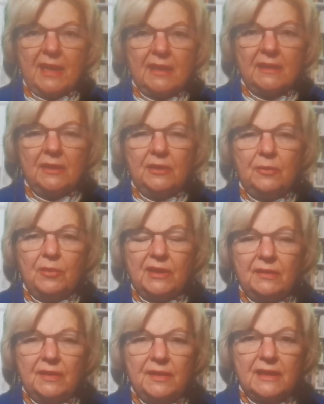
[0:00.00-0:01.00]
from that?
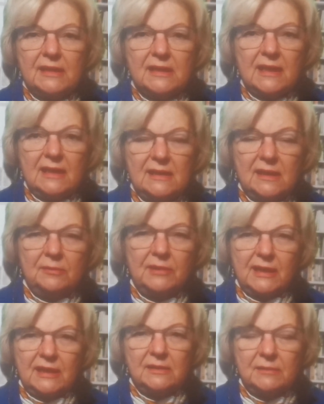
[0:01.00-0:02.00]
One of the things that I did
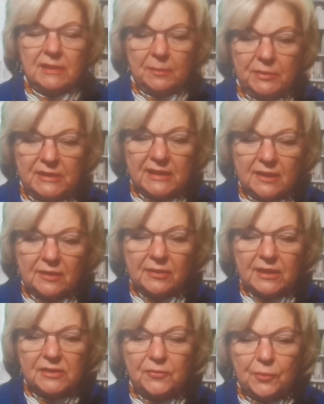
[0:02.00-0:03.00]
when I put together
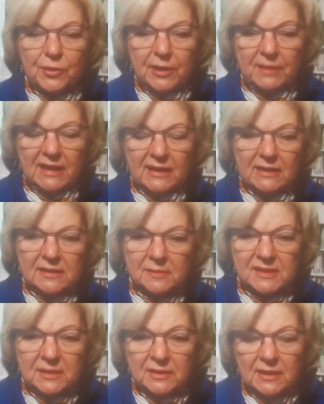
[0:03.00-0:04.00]
these 40
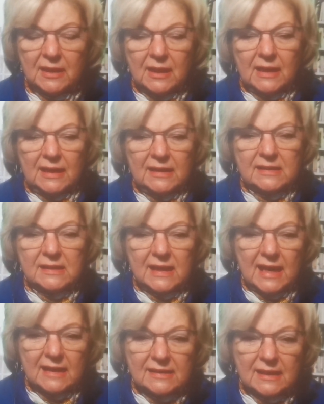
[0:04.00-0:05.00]
mechanisms is
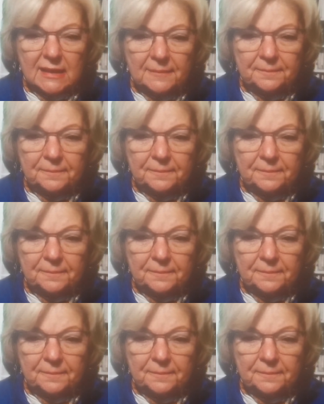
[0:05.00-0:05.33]
that